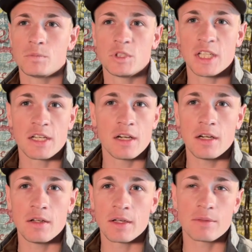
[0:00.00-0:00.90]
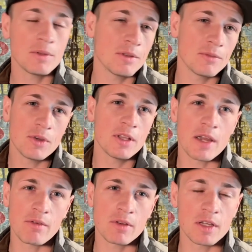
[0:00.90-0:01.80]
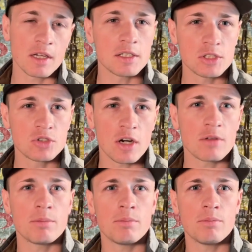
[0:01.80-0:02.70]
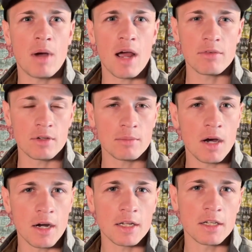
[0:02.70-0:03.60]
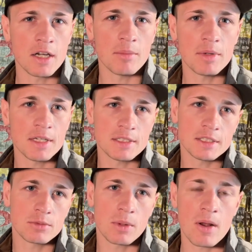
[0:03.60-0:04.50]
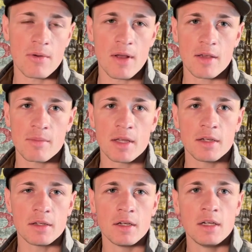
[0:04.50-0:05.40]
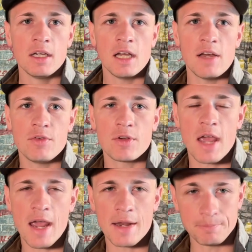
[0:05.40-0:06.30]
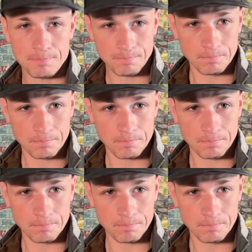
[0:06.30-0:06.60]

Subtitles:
Sika, like really everything. Just try to buy from hunting companies is what I would recommend if you can.